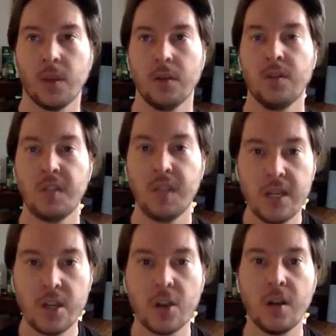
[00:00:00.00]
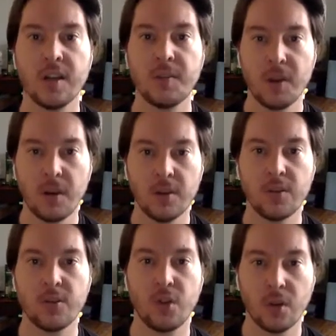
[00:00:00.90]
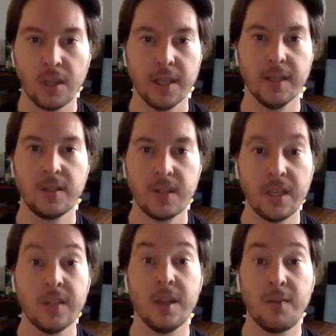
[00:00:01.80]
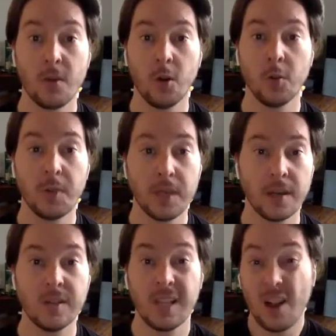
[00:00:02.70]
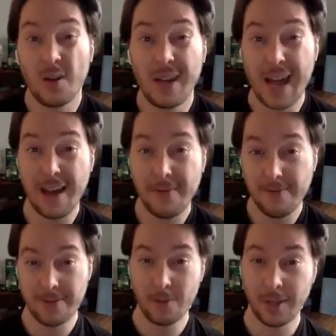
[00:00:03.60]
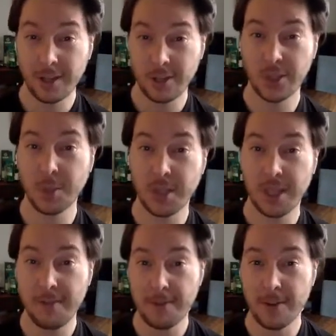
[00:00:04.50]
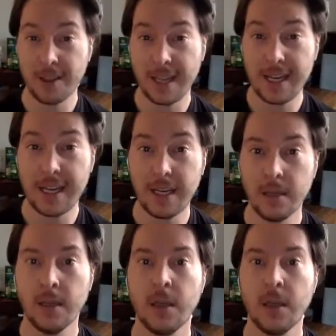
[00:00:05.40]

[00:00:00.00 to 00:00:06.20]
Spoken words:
senior experienced journalists is difficult because they already have the relationships that they feel that they need.